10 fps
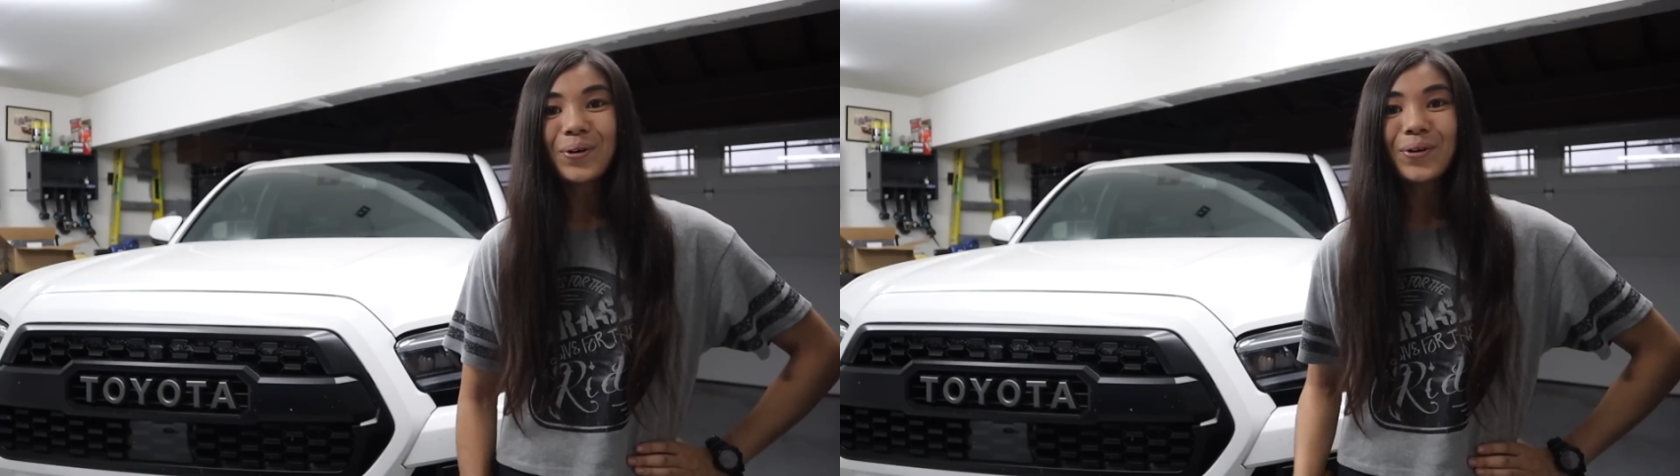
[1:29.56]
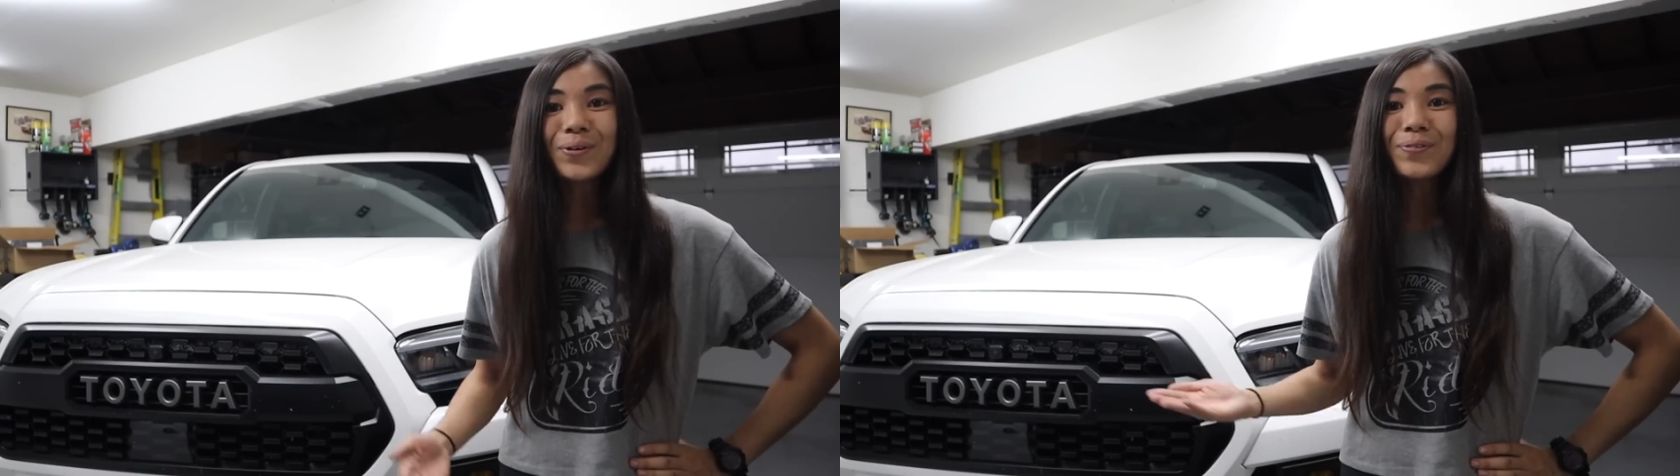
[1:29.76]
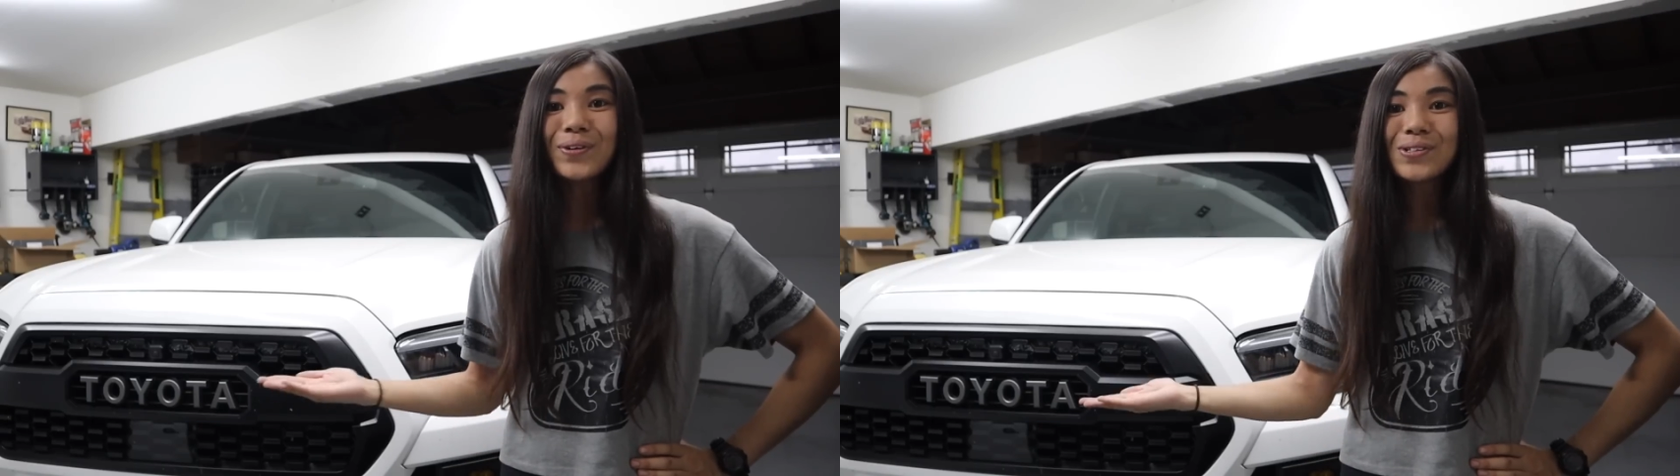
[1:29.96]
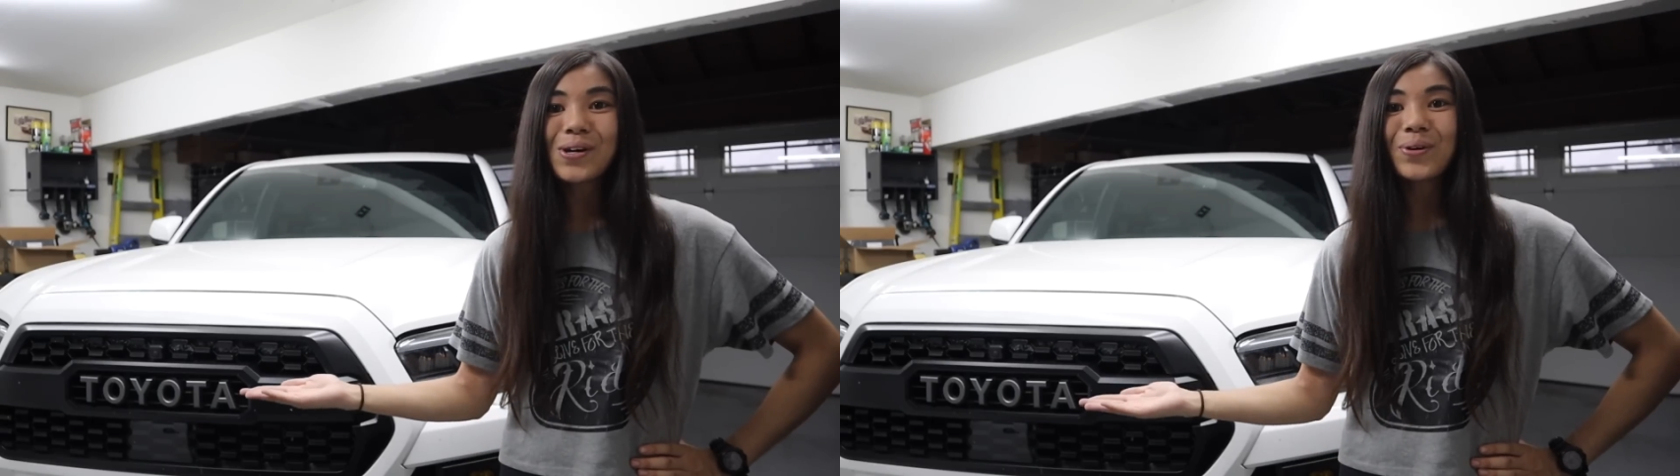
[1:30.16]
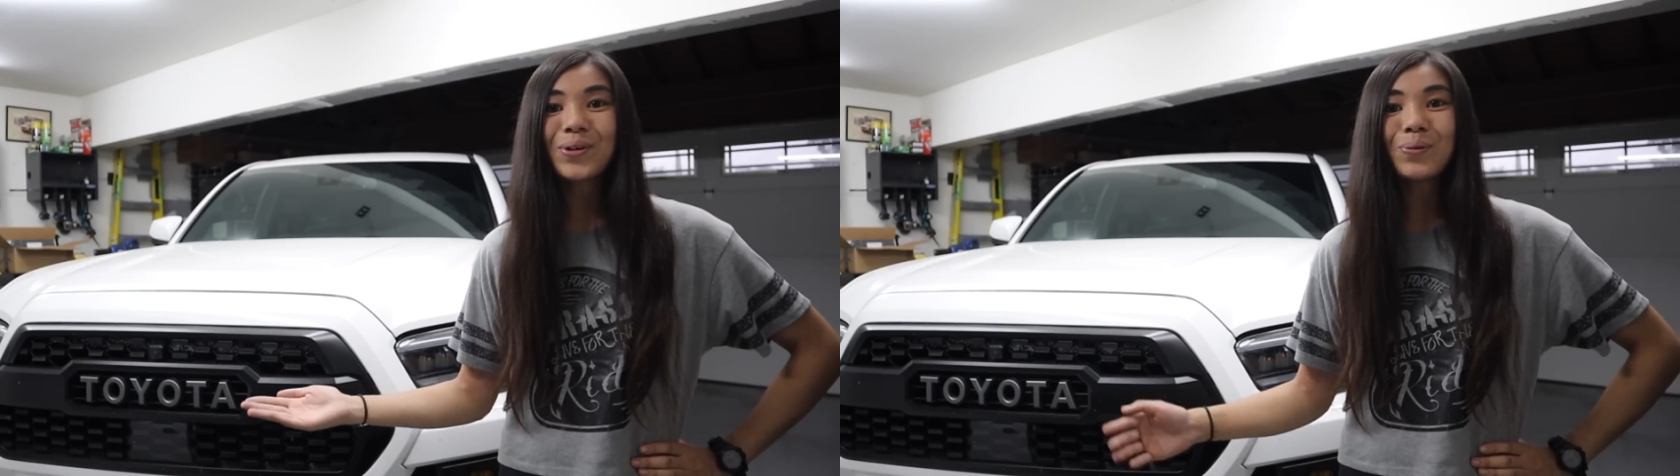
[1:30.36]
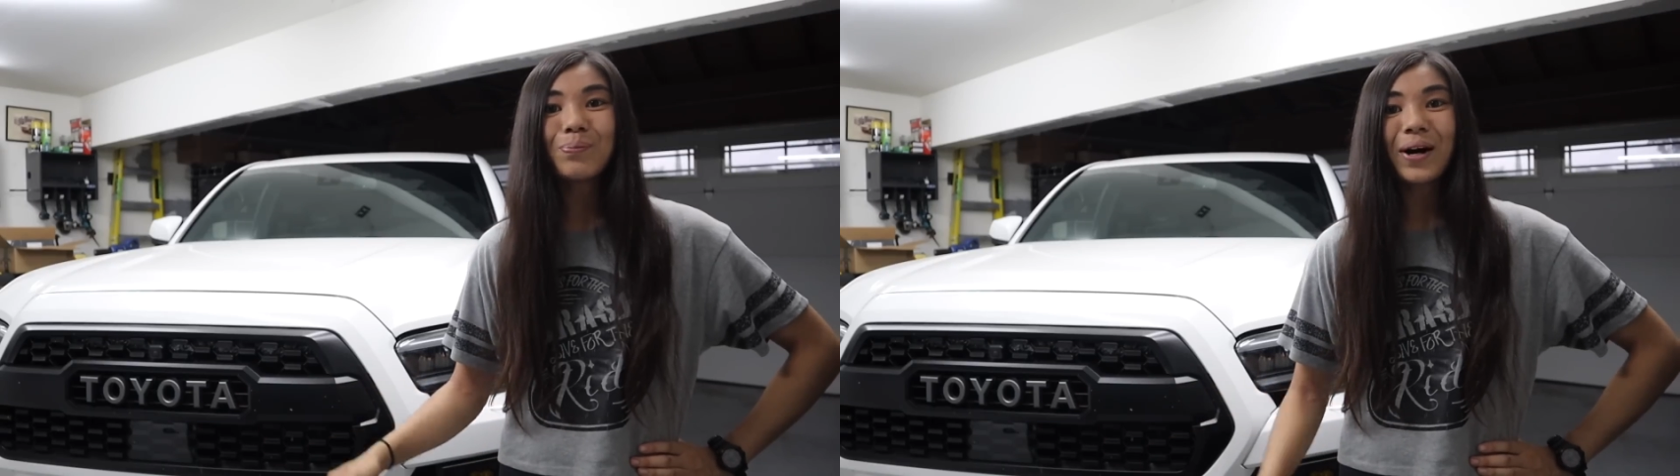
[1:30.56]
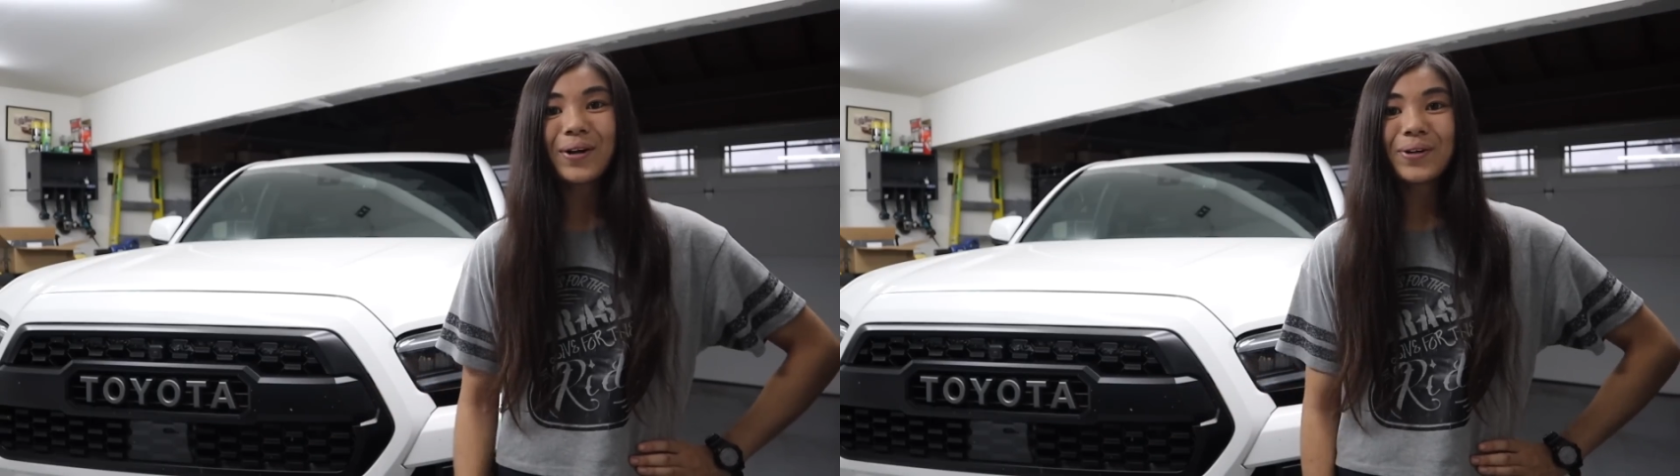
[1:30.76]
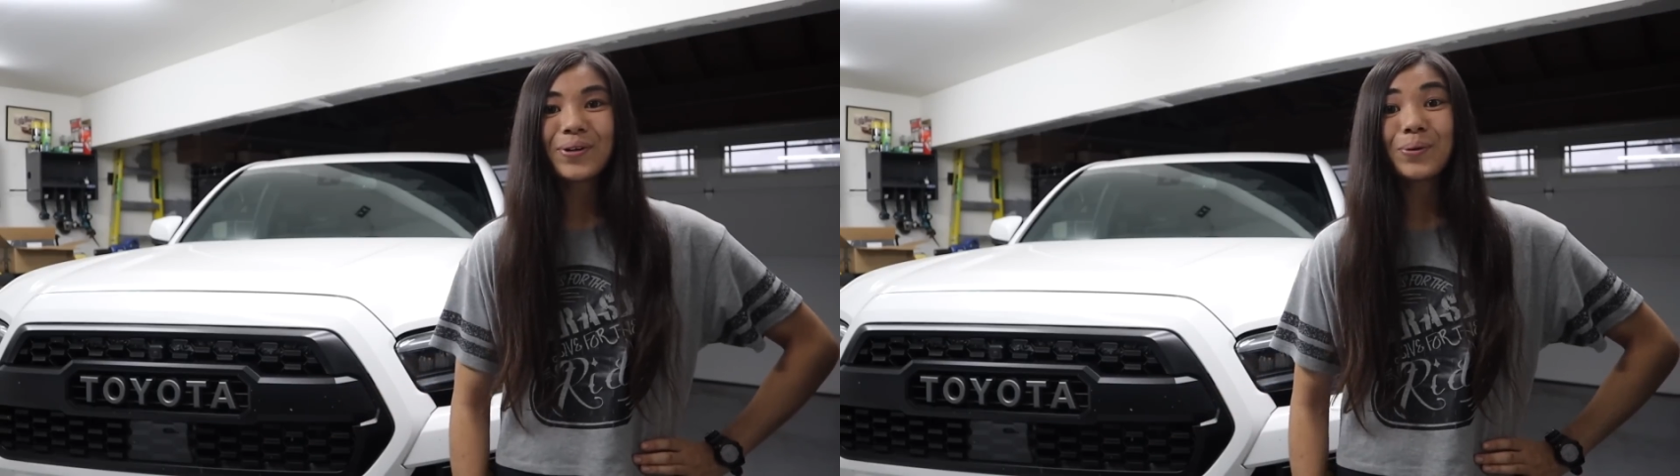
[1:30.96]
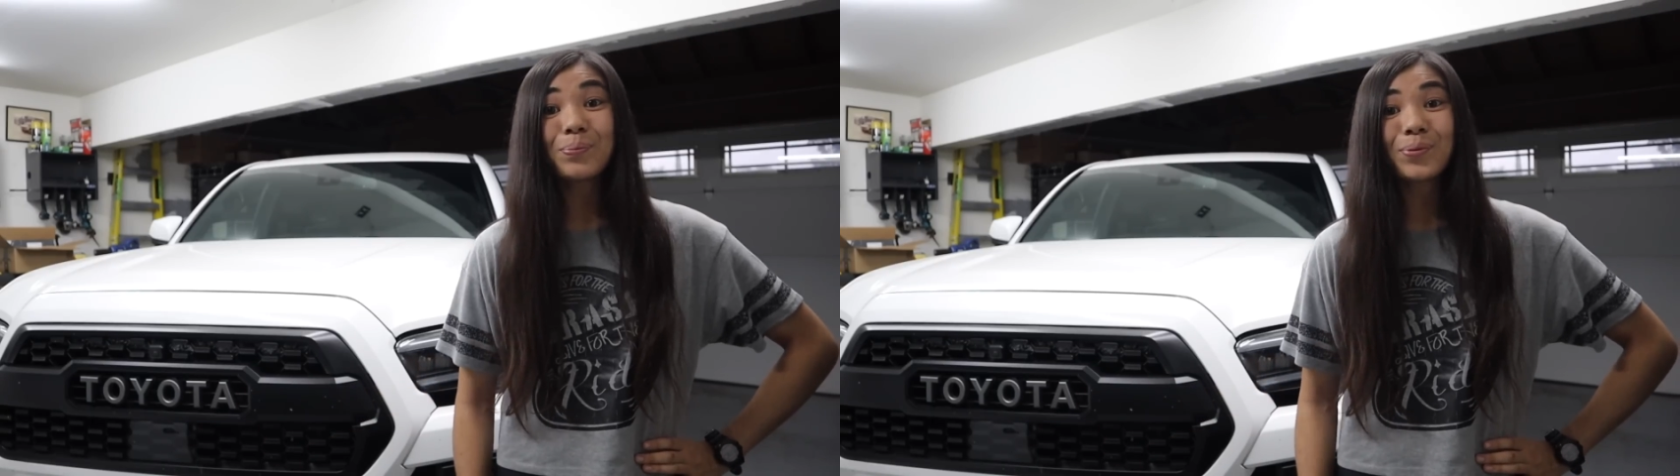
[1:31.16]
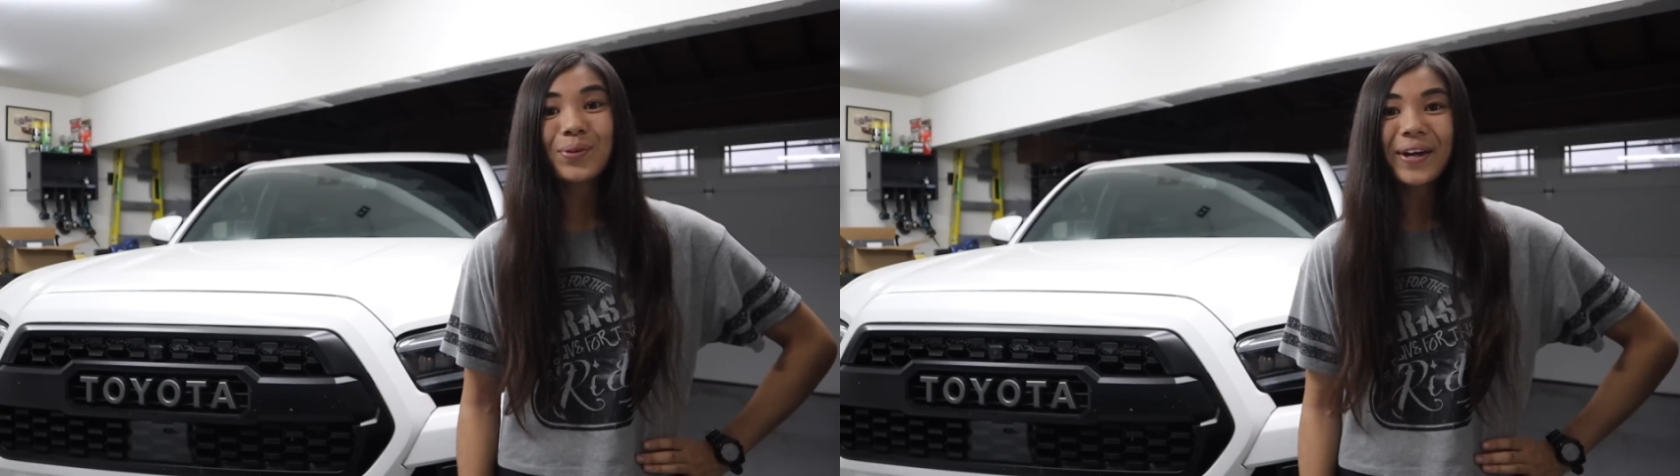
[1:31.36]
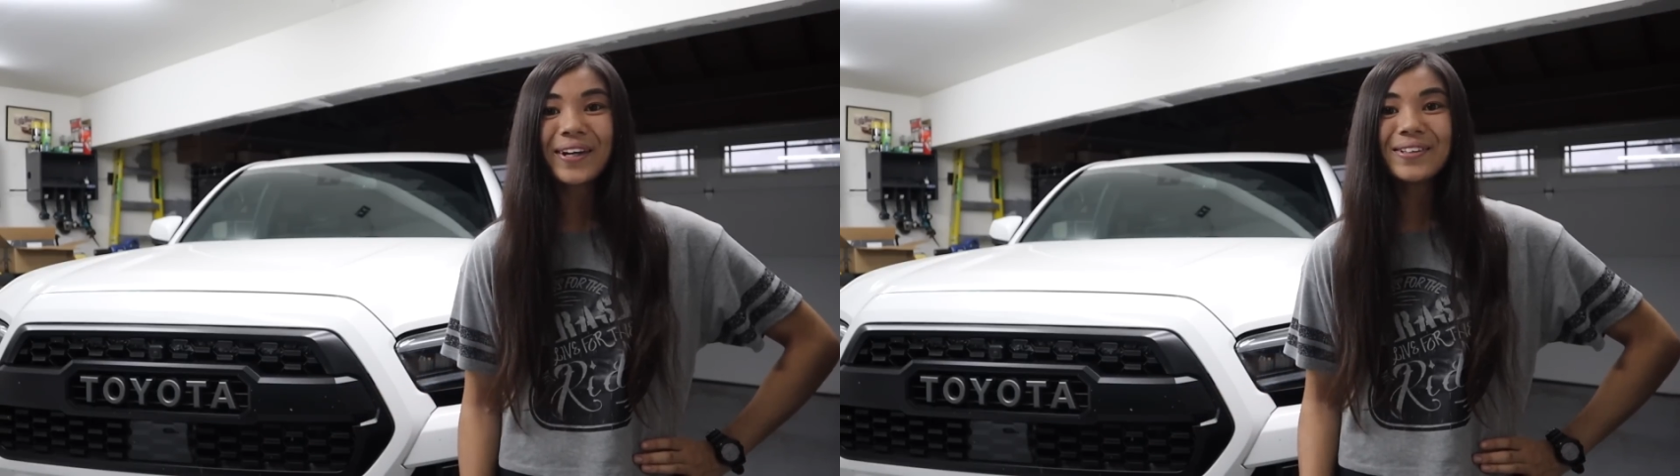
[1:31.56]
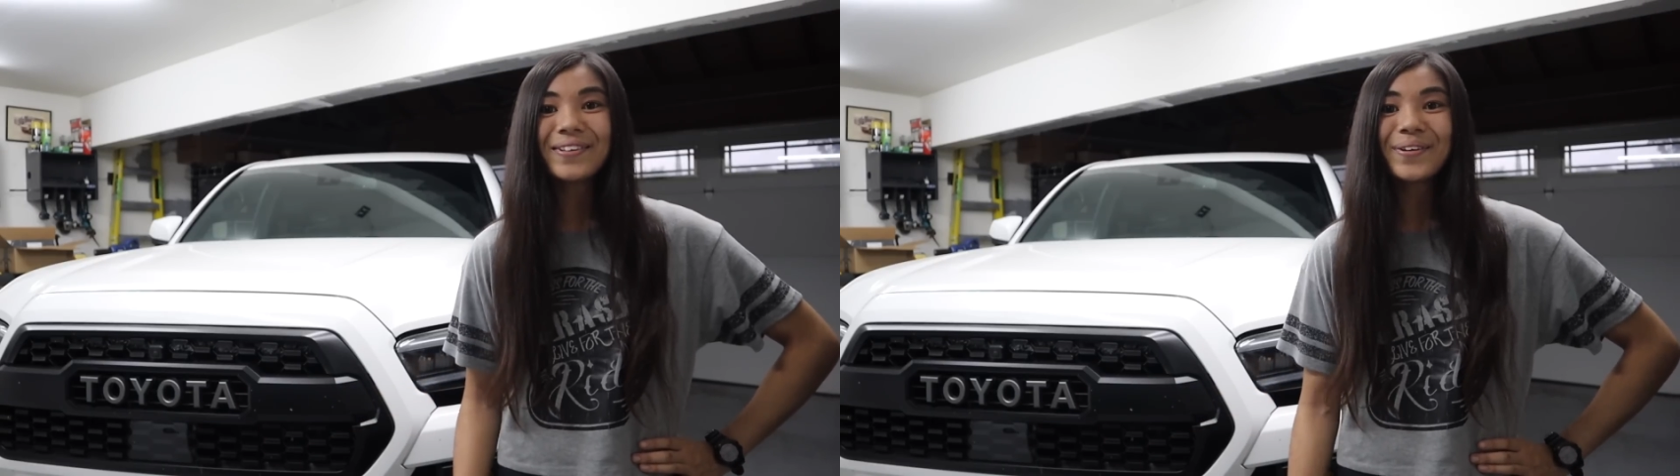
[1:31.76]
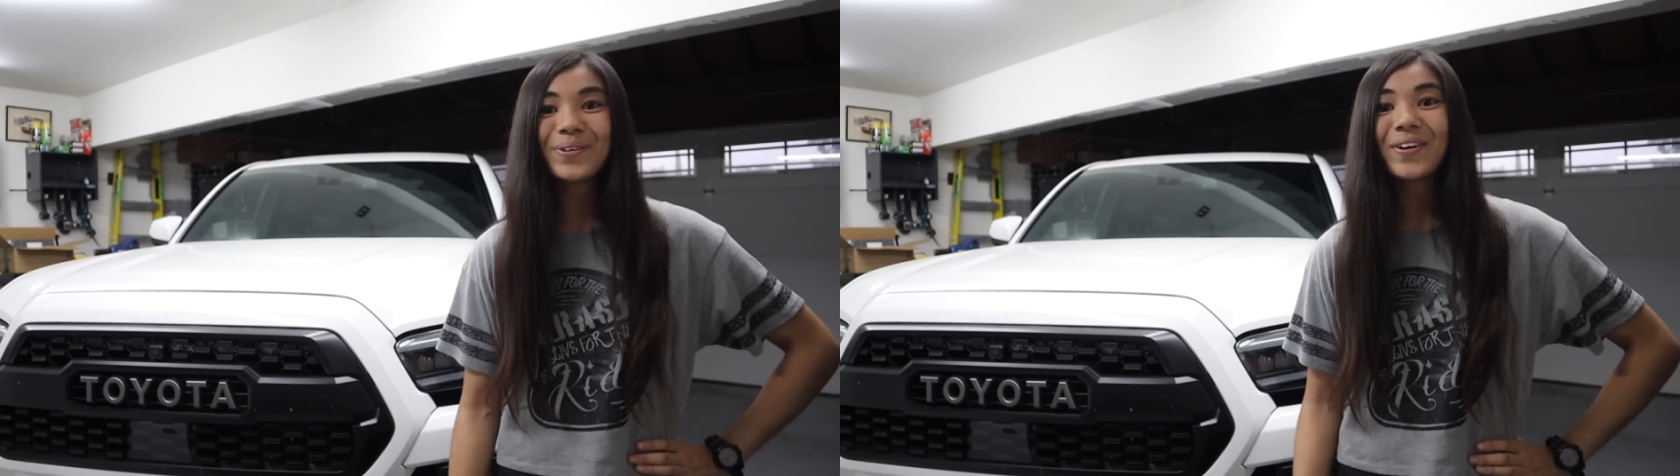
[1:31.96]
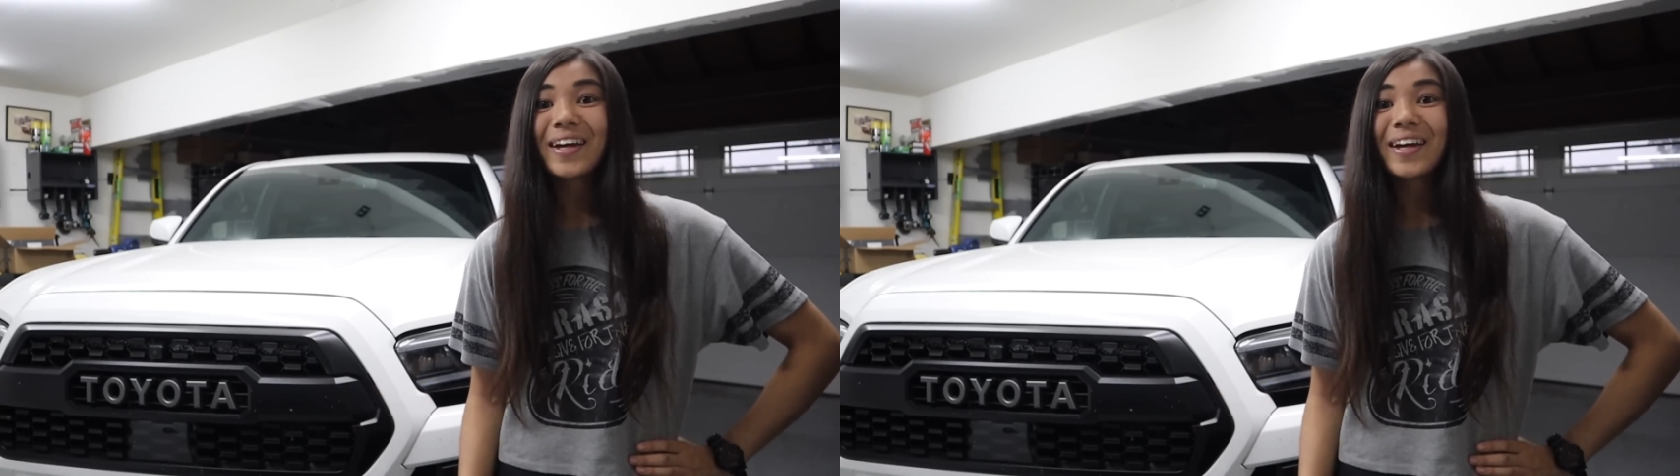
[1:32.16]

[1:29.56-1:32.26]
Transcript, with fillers: her first owner bought her brand new